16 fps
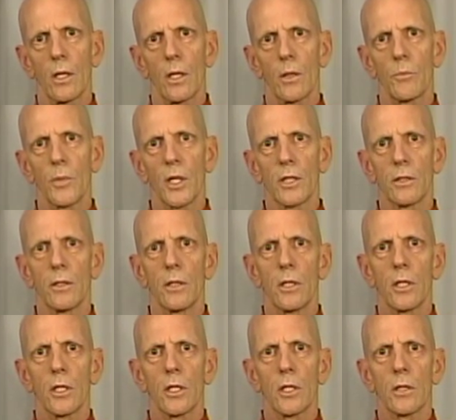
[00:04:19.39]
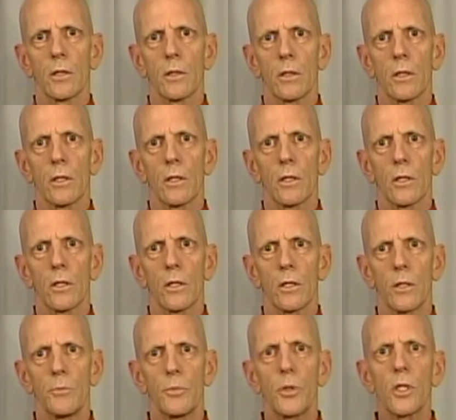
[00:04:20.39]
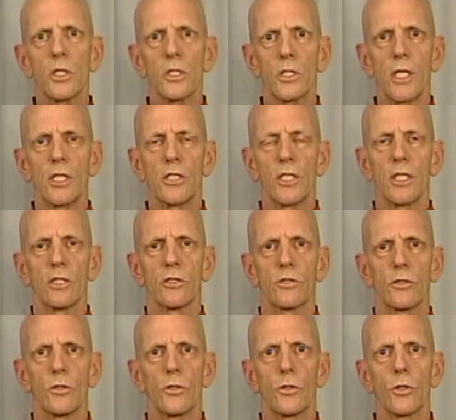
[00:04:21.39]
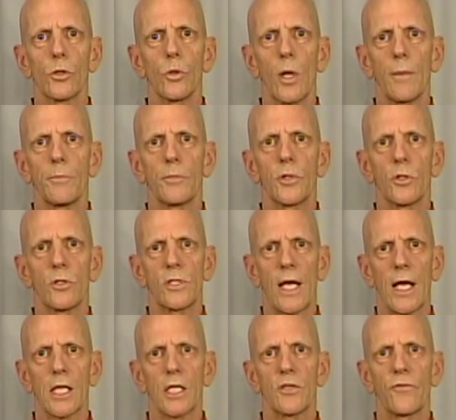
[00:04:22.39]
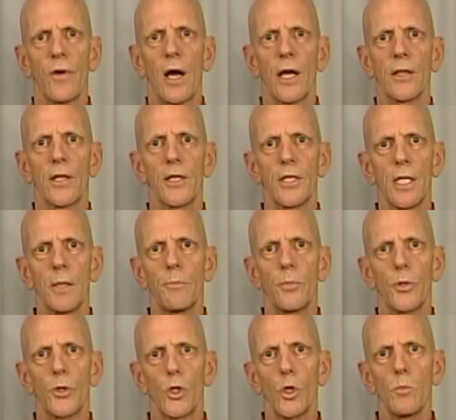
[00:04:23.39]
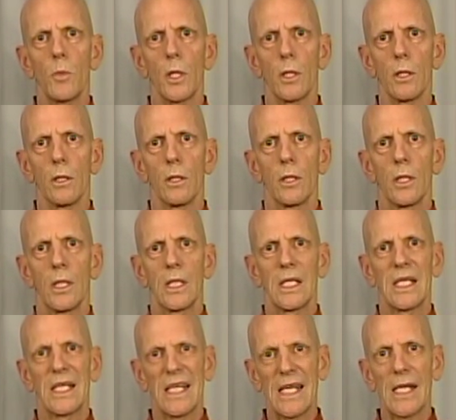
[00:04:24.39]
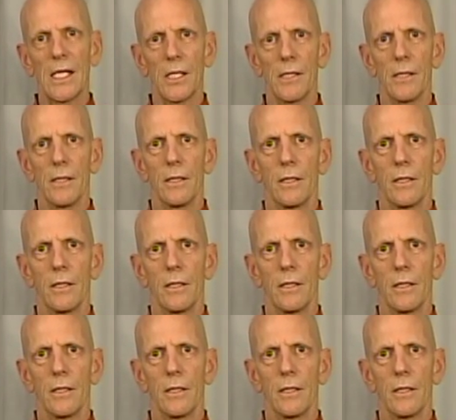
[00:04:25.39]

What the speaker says: But the Buddhist teachings grew up to satisfy the deep human need.